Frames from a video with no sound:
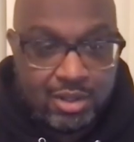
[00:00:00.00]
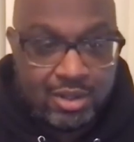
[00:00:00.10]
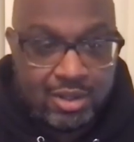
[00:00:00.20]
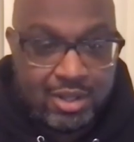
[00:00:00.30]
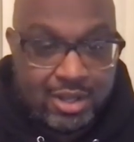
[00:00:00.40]

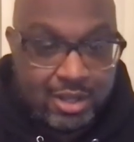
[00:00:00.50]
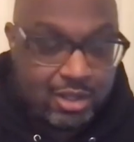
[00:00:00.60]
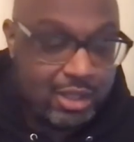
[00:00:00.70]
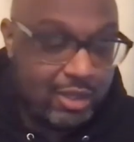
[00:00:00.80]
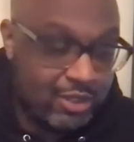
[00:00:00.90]
Yeah,
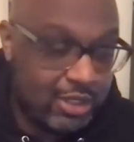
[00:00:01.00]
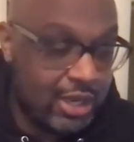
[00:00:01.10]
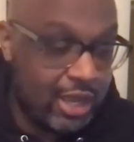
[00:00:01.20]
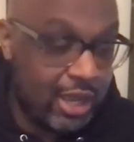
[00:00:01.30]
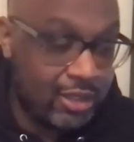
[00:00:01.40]
Thieves in the
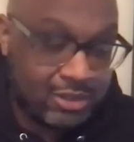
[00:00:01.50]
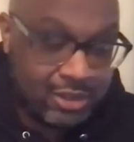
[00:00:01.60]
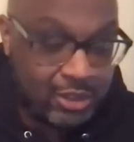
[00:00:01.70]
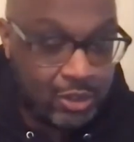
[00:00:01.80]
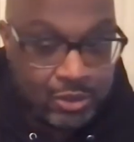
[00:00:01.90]
Night.
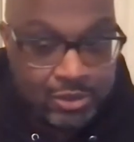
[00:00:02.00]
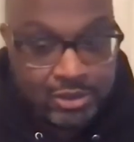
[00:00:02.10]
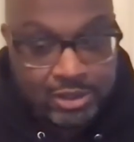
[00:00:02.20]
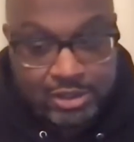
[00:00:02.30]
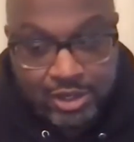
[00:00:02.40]
You know,
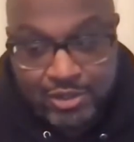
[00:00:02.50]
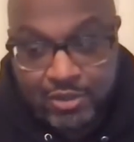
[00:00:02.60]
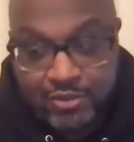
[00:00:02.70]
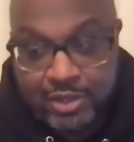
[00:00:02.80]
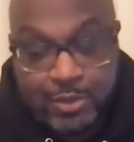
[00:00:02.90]
it starts
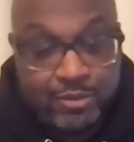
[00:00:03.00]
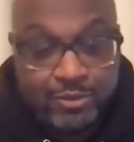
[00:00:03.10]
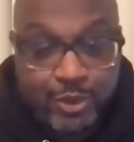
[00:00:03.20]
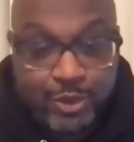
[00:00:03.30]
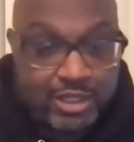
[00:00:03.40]
off, give me the
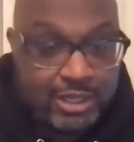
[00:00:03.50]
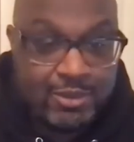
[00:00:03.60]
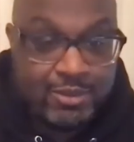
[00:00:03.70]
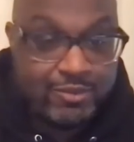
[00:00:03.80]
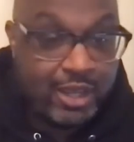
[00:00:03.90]
fortune,
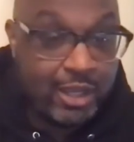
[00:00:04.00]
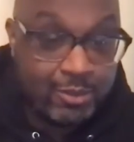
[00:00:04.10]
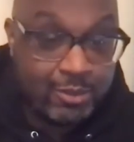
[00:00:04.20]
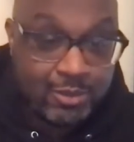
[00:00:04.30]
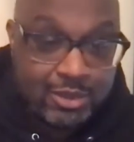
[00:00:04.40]
keep the
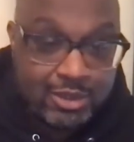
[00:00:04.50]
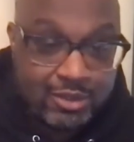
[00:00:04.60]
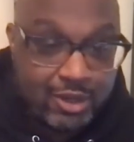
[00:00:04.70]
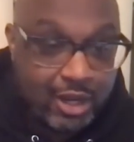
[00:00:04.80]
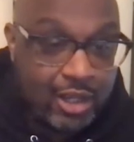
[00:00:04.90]
fame,
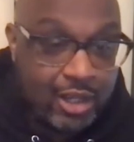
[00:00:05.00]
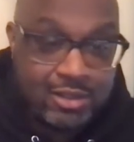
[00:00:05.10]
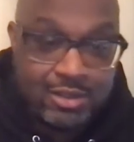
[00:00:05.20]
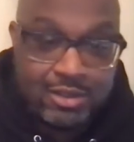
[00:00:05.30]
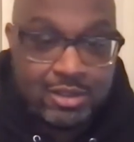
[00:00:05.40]
right?
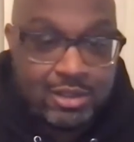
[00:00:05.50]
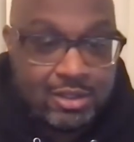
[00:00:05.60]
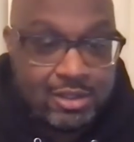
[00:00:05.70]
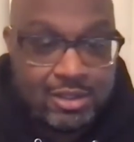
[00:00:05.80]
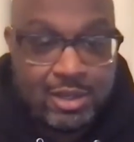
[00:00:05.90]

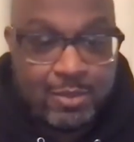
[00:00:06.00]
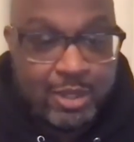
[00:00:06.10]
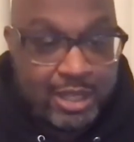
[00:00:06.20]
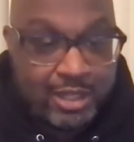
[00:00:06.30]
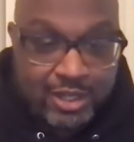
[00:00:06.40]
Just let me
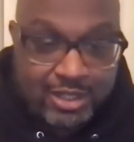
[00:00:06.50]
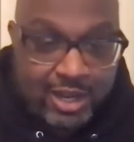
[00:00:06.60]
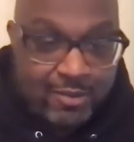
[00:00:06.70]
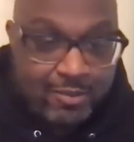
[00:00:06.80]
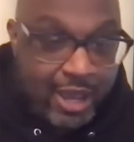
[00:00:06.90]
get straight to
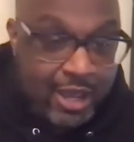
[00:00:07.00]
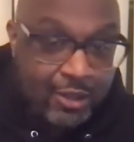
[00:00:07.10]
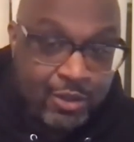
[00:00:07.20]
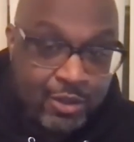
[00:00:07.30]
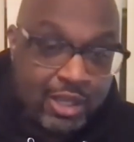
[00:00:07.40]
that bag.
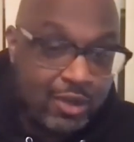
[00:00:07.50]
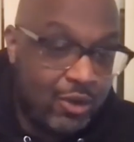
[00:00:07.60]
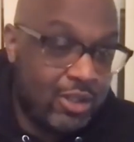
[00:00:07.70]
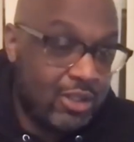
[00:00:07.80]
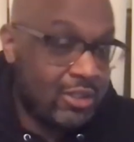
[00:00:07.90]
You can take
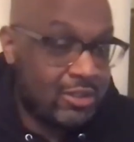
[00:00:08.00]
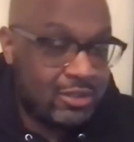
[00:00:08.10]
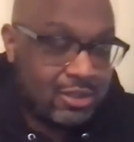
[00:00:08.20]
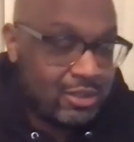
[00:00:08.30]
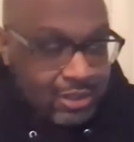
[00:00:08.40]
all the
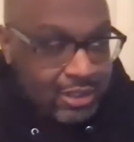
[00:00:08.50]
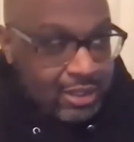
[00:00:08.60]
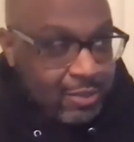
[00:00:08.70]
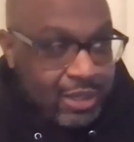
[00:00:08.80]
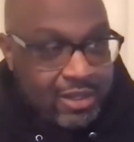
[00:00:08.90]
a
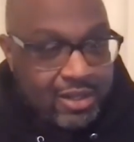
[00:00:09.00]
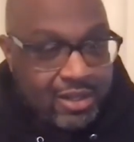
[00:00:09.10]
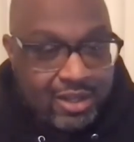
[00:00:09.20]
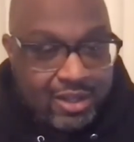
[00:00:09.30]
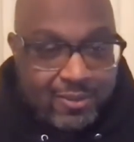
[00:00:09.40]
black star.
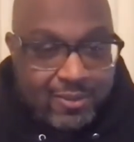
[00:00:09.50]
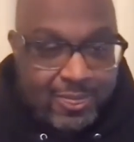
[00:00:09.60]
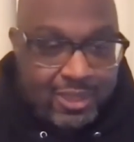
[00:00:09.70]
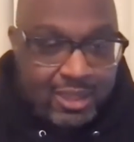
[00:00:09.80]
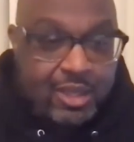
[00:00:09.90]
Oh,
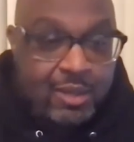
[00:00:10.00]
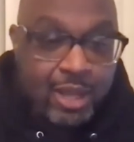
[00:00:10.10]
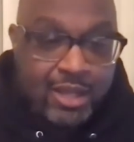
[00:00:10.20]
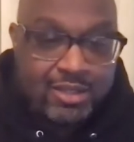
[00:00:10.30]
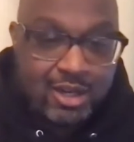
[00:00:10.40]
okay, okay. The
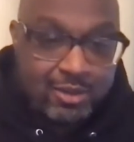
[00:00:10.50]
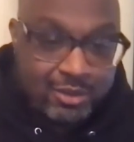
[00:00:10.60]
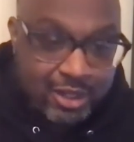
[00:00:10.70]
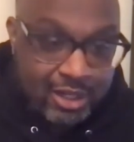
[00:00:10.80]
black star. Is it, right?